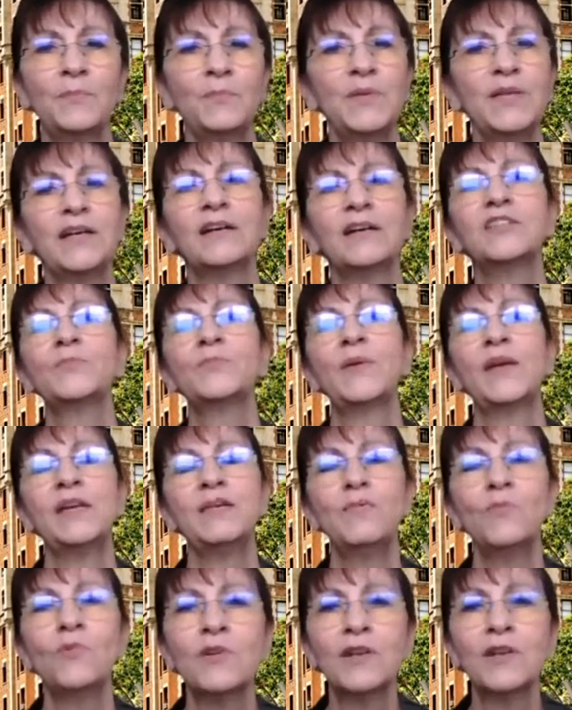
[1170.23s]
begun to pay
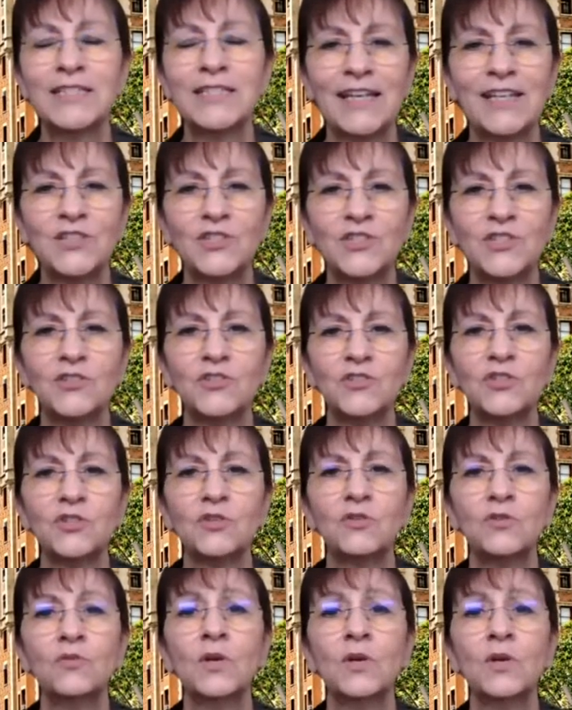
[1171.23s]
more attention
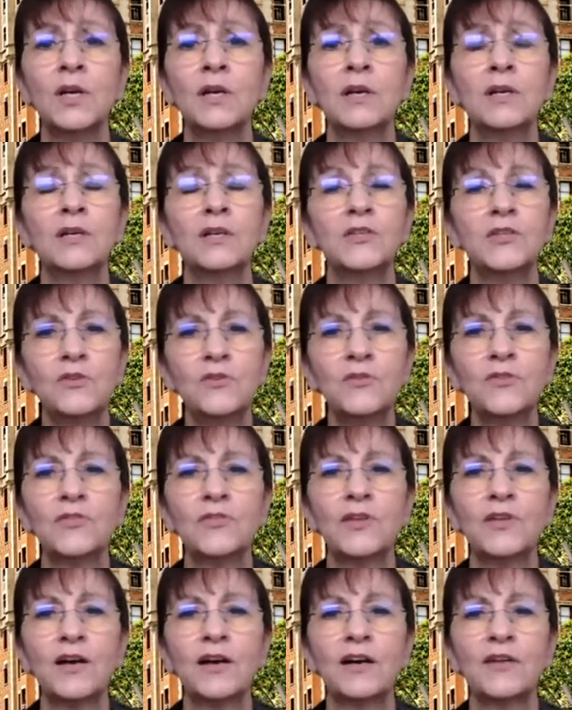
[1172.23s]
to youth
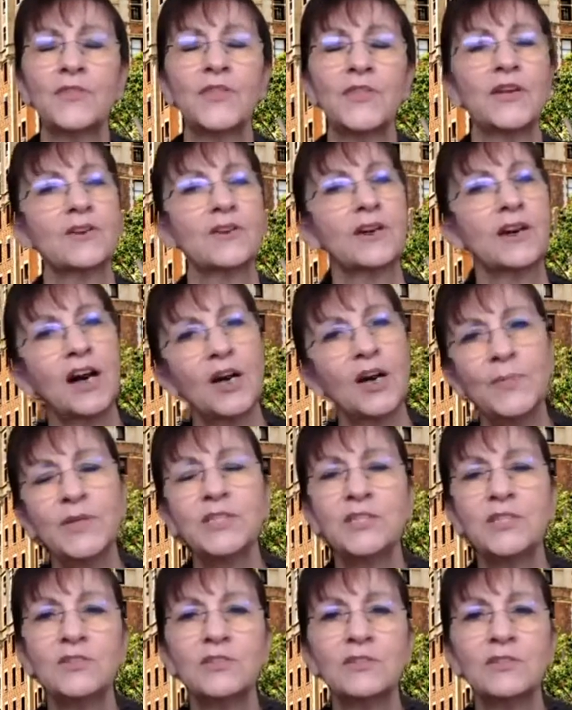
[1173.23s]
that are
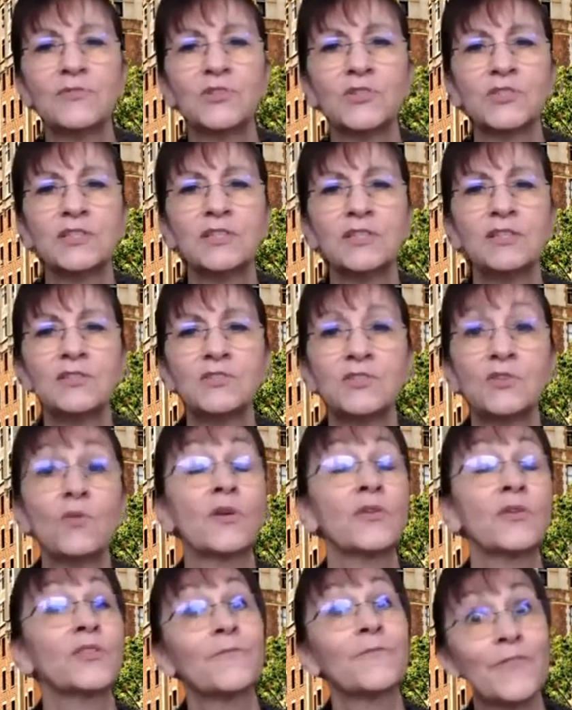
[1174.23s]
coming to universities who
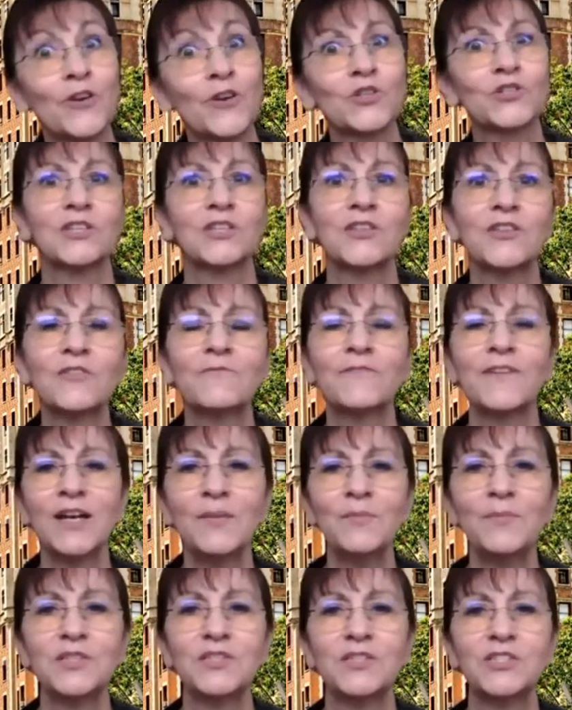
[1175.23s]
are the first in their
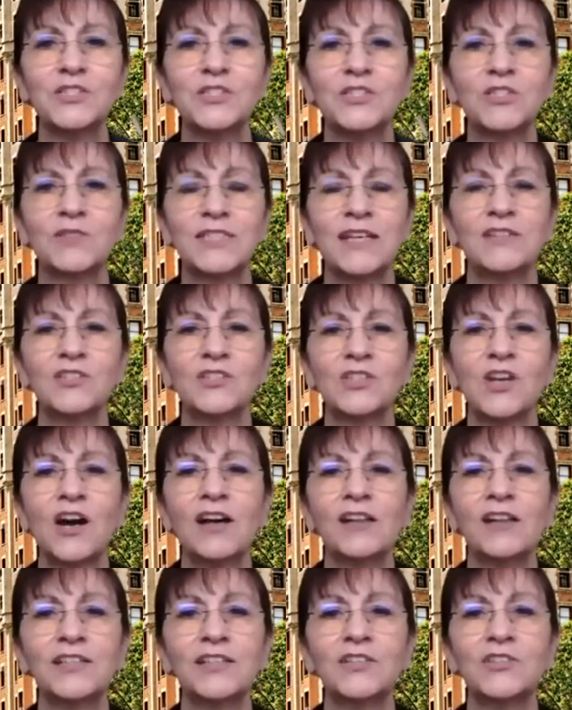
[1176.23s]
families to attend
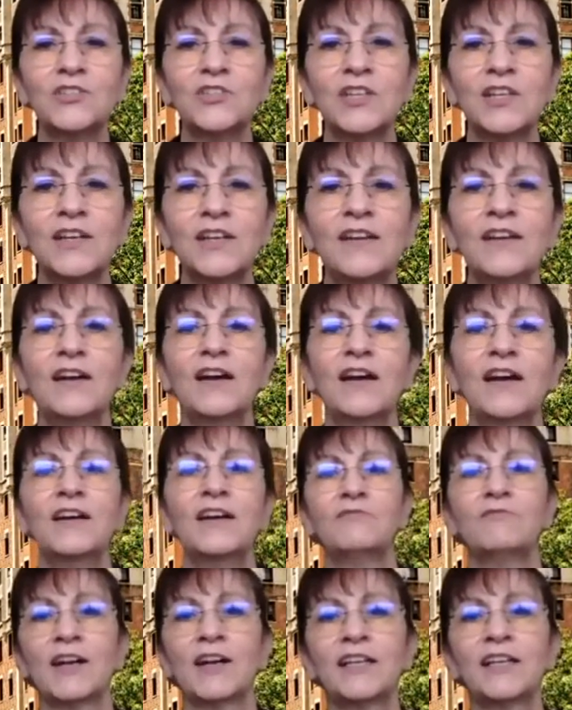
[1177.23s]
college,
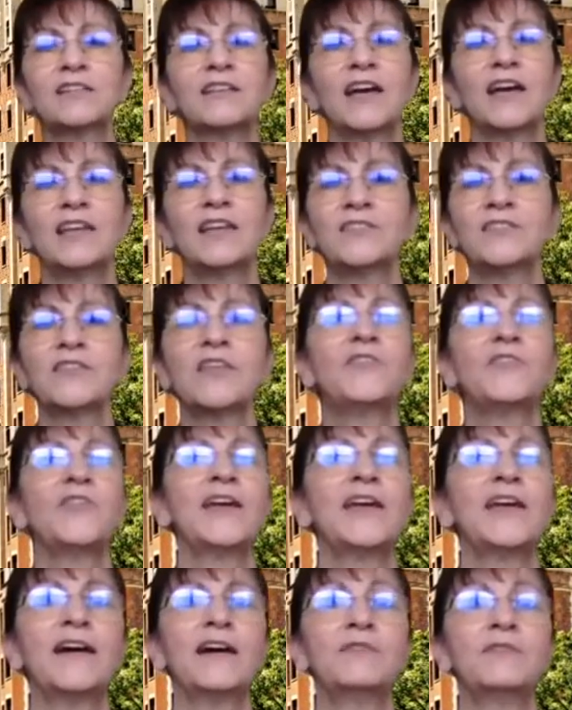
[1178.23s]
and recognizing that
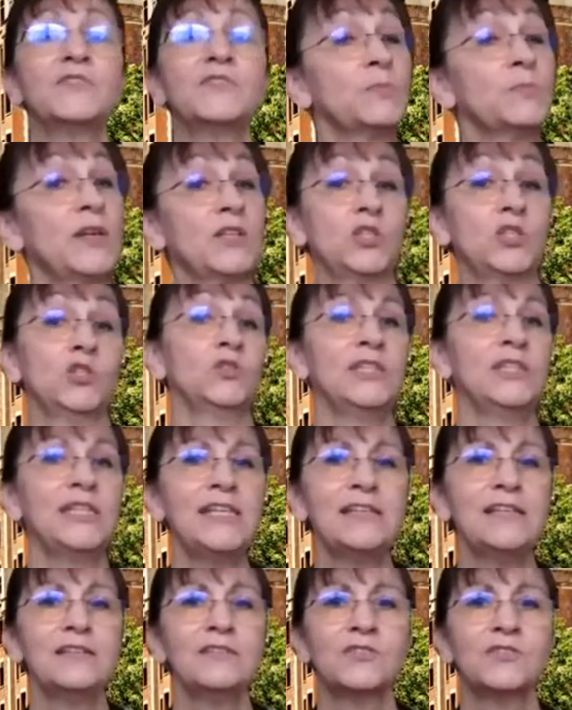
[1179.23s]
they have special
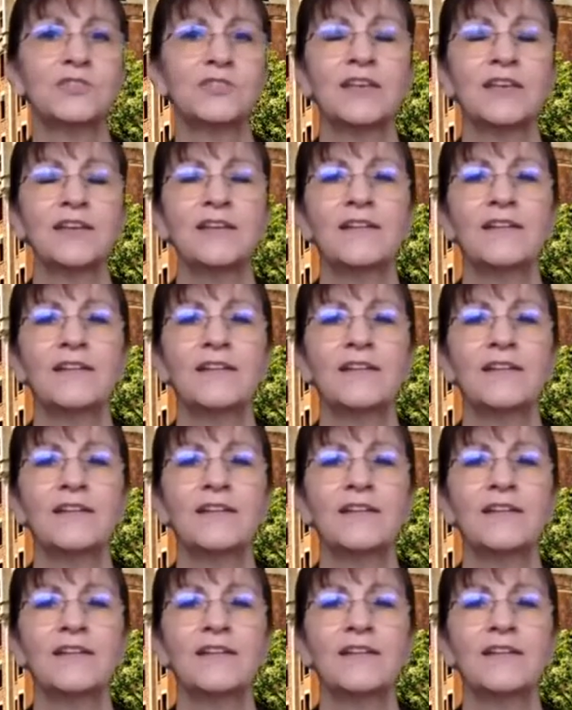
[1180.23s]
needs.